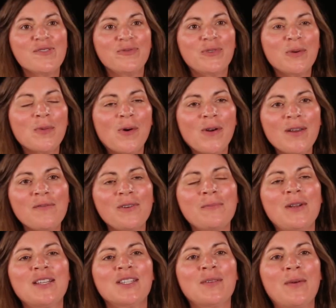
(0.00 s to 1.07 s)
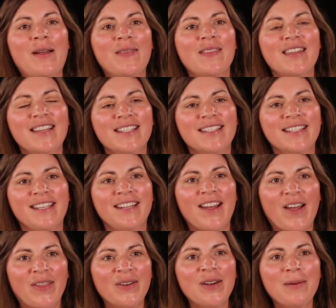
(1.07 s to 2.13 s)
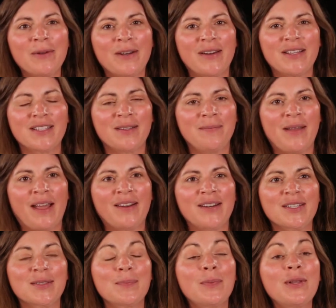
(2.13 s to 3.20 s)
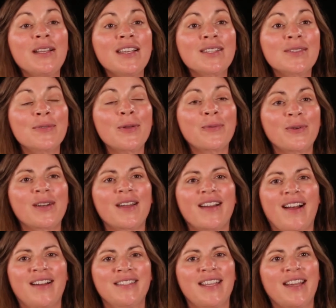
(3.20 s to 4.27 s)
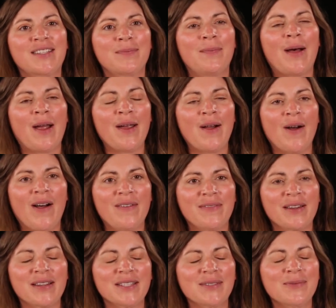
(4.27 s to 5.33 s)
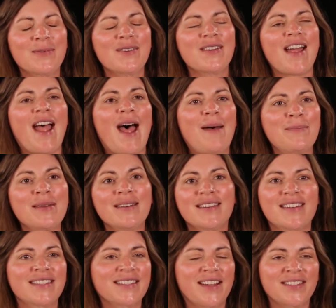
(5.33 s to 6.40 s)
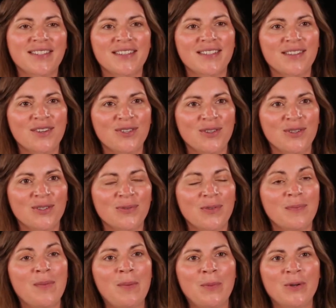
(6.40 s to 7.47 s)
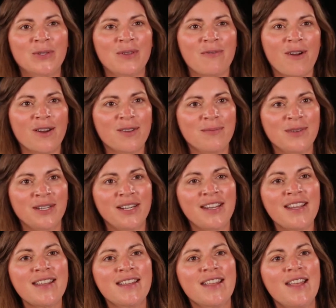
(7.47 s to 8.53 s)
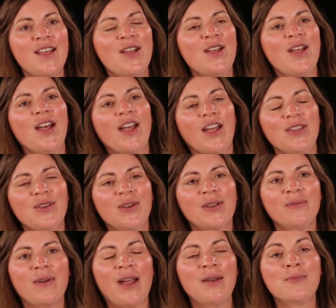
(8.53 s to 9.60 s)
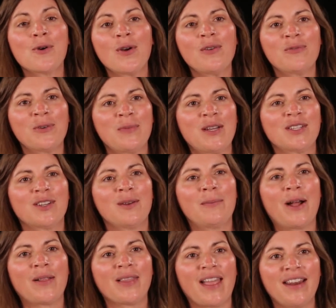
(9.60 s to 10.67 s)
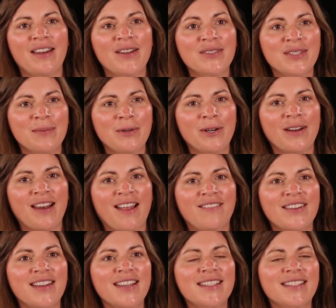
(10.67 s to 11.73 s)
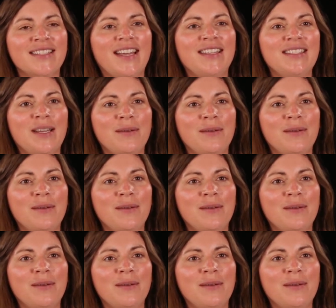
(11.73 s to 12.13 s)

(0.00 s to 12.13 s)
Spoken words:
For more information about this and other immigration matters, please feel free to contact my office. We're happy to discuss these issues with members of our community. You can find more information about Lighthouse Immigrant Advocates at